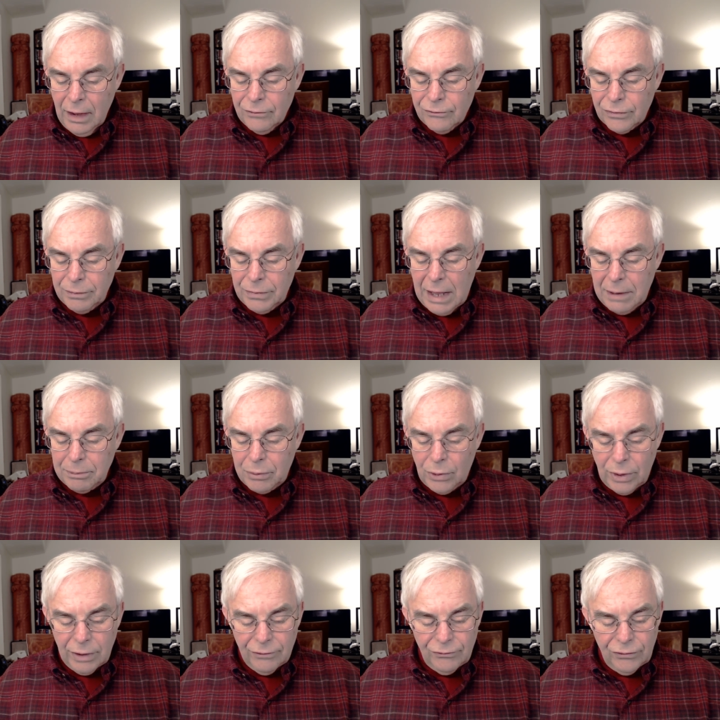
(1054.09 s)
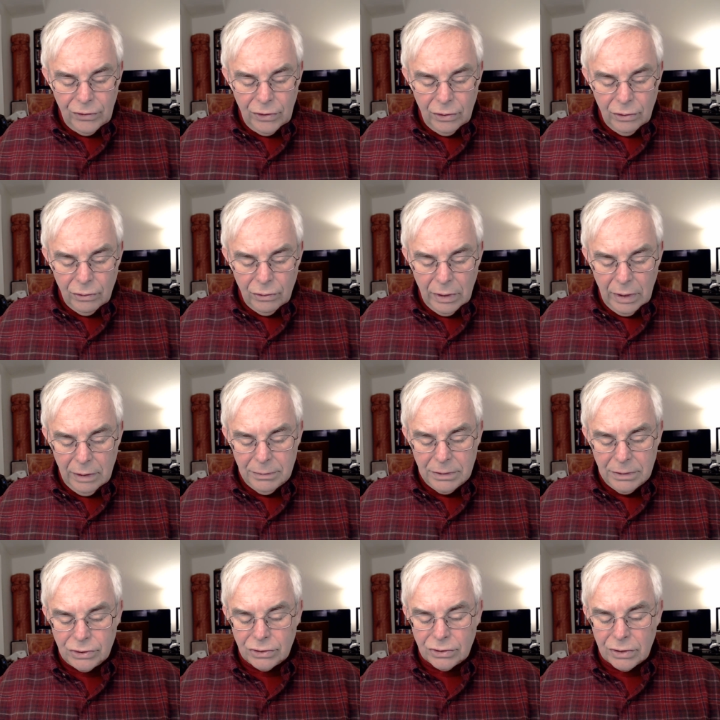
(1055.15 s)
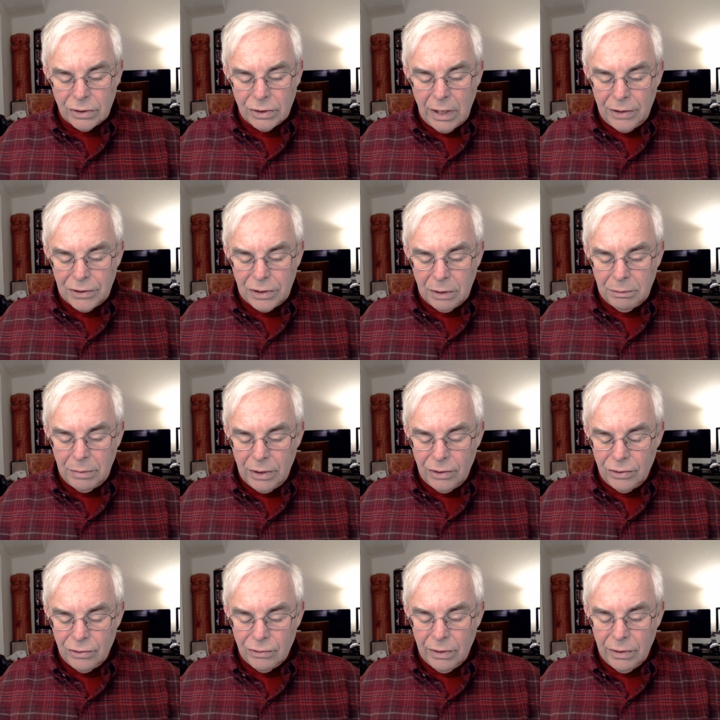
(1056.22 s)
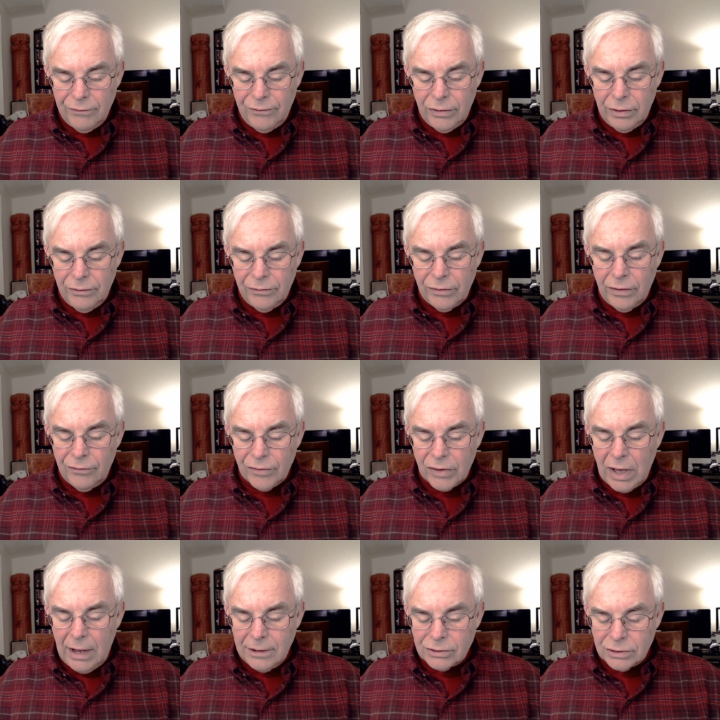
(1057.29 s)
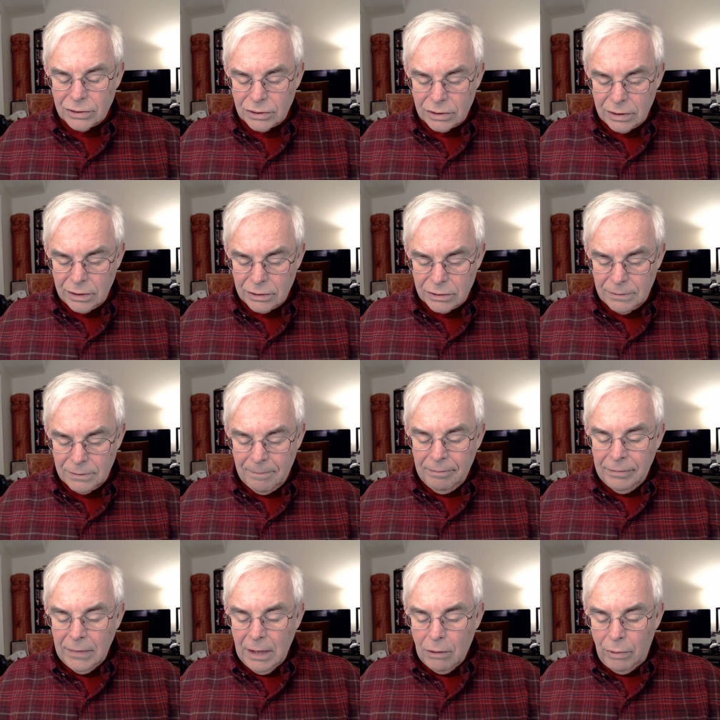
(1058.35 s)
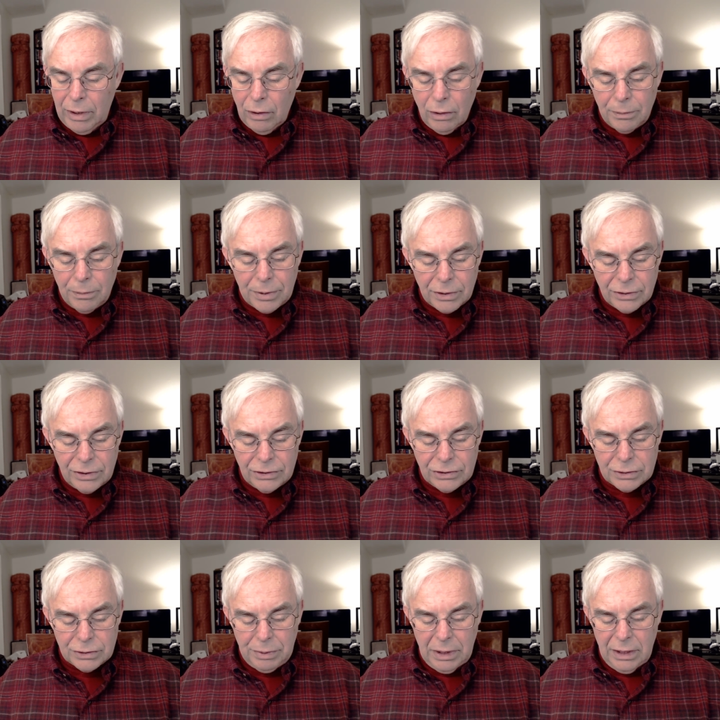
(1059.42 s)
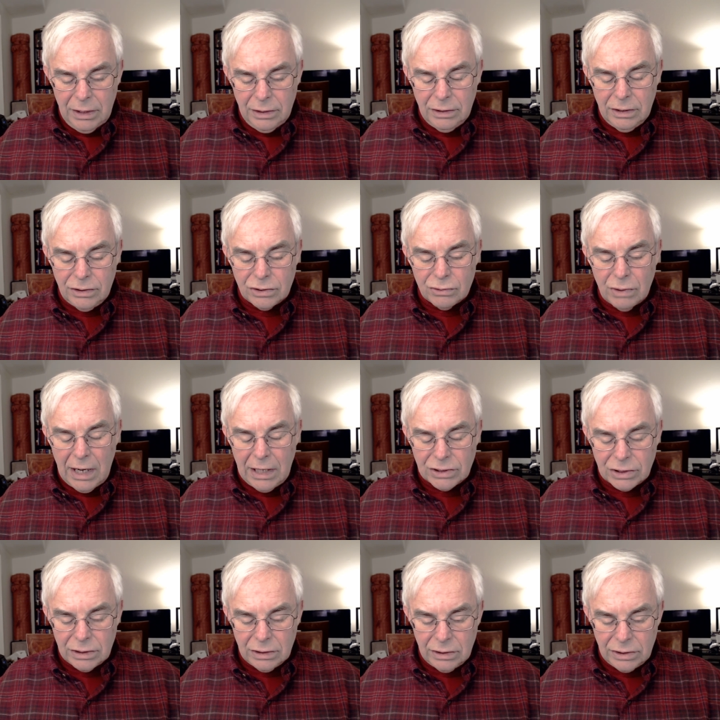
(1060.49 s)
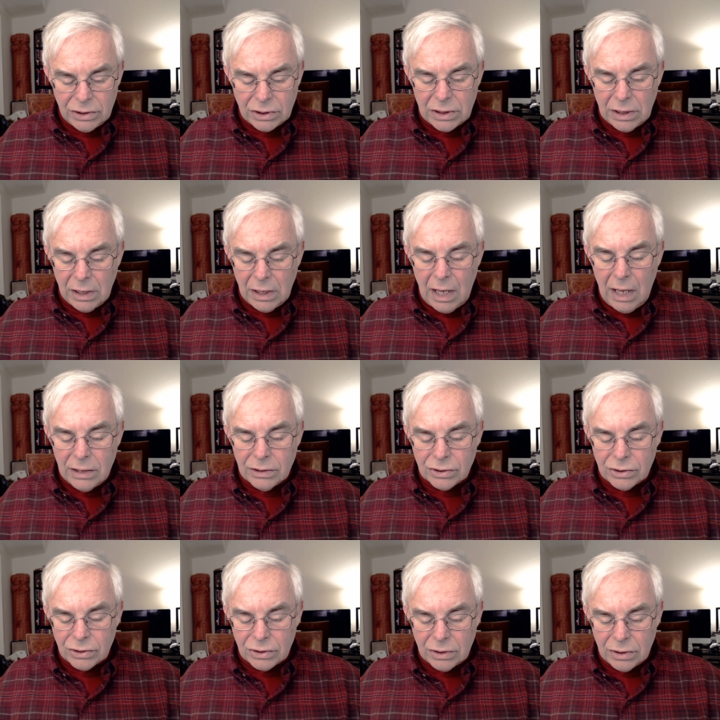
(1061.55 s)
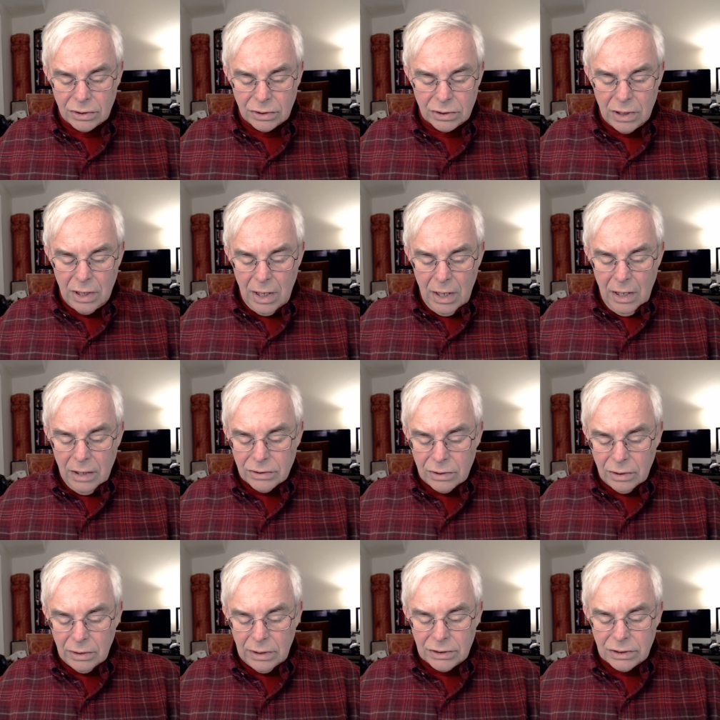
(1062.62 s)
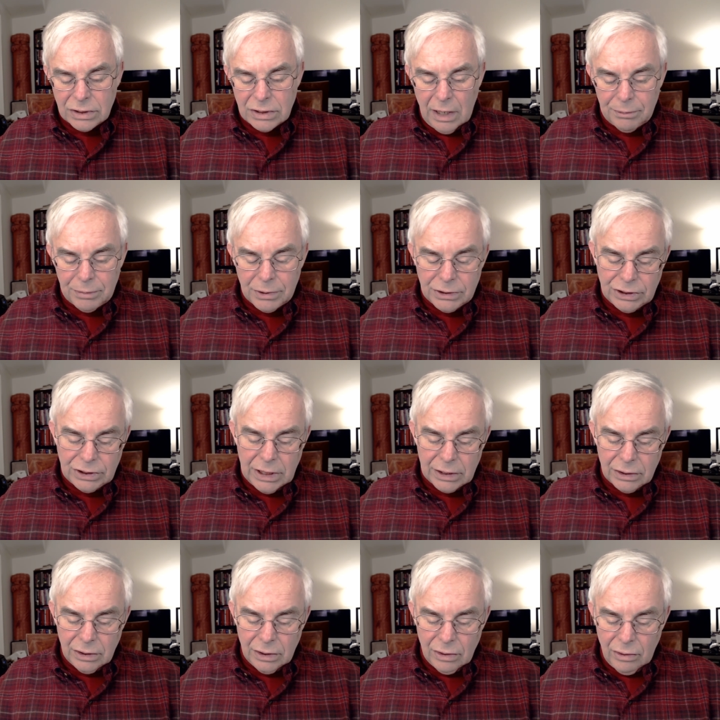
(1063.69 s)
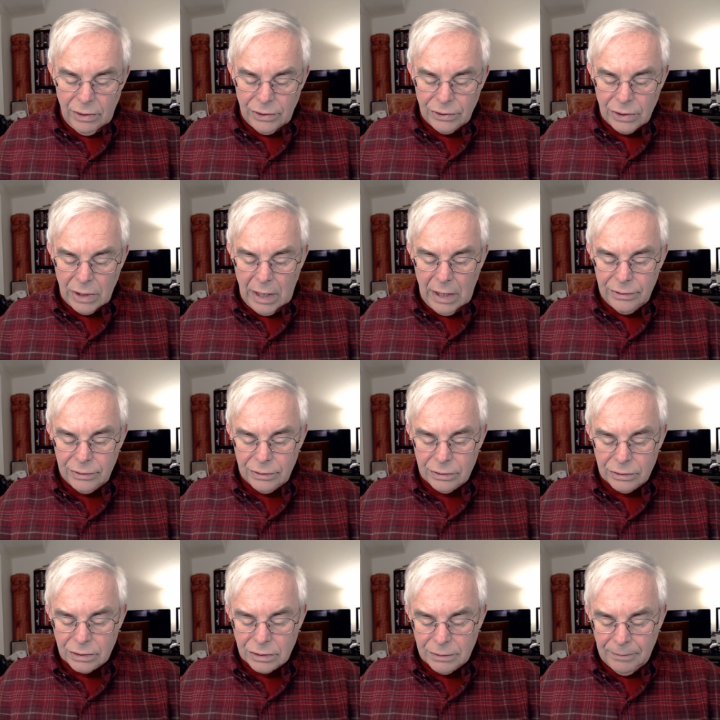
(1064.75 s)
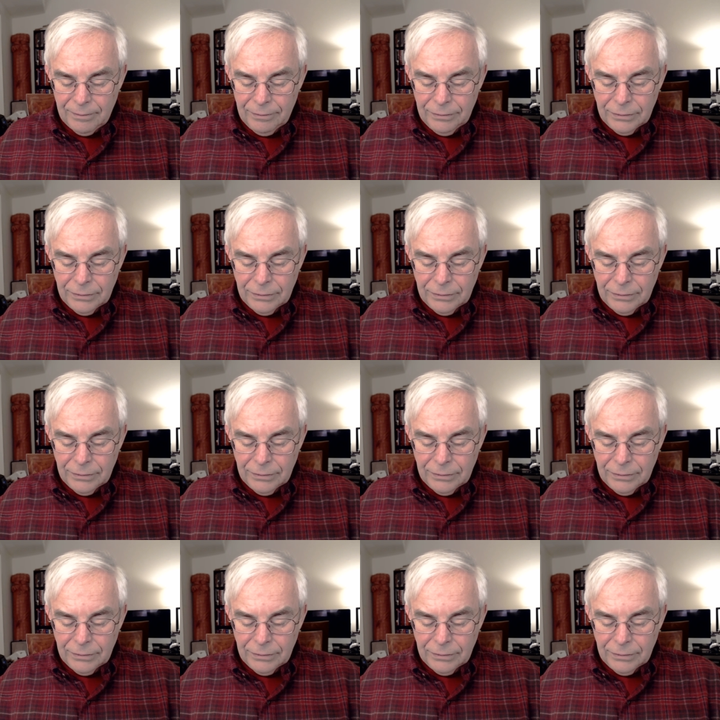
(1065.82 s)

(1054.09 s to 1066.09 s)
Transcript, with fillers: From that point of view, images are nothing but a derivative of consciousness. We all participate in this rationalistic consciousness, so let's not project it onto others.